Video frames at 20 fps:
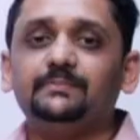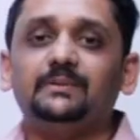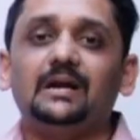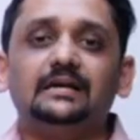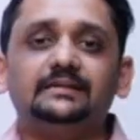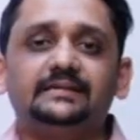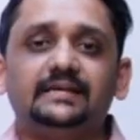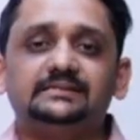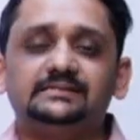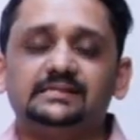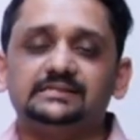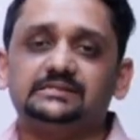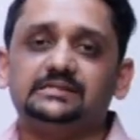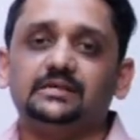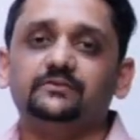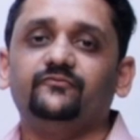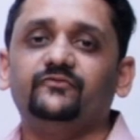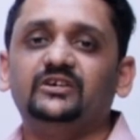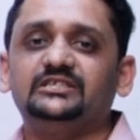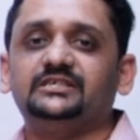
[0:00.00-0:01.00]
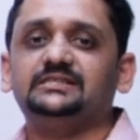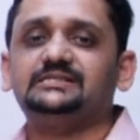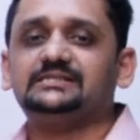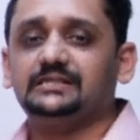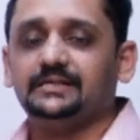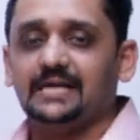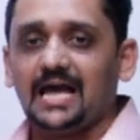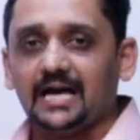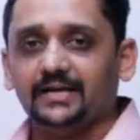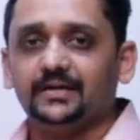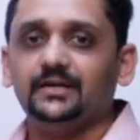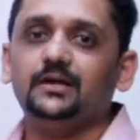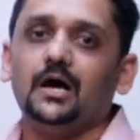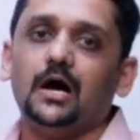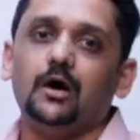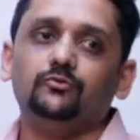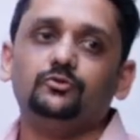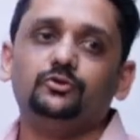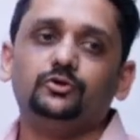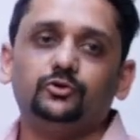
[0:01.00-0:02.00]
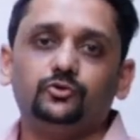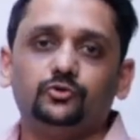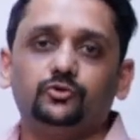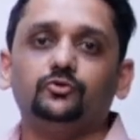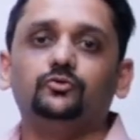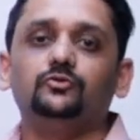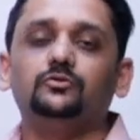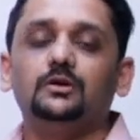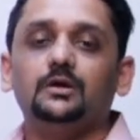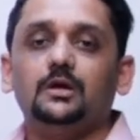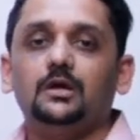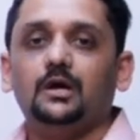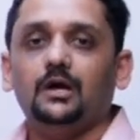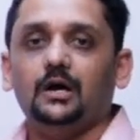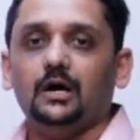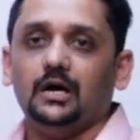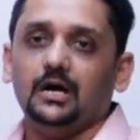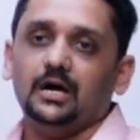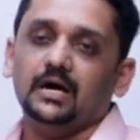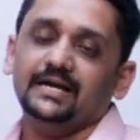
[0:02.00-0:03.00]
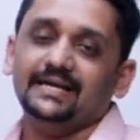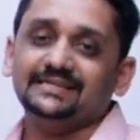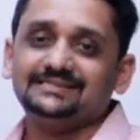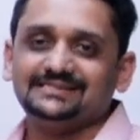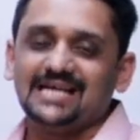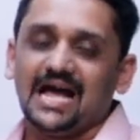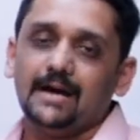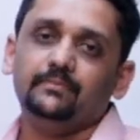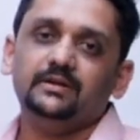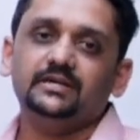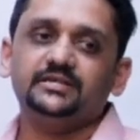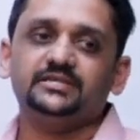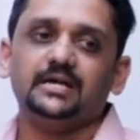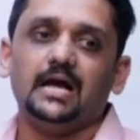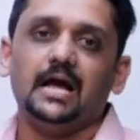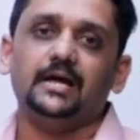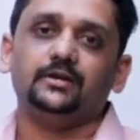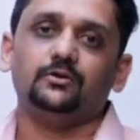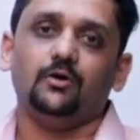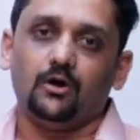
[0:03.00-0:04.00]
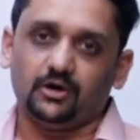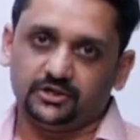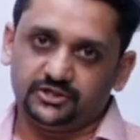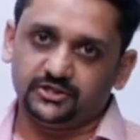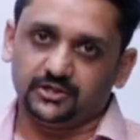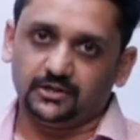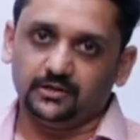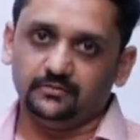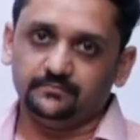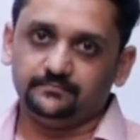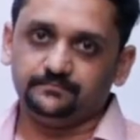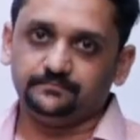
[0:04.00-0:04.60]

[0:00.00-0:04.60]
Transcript: planting system which is carried out to establish an orchard.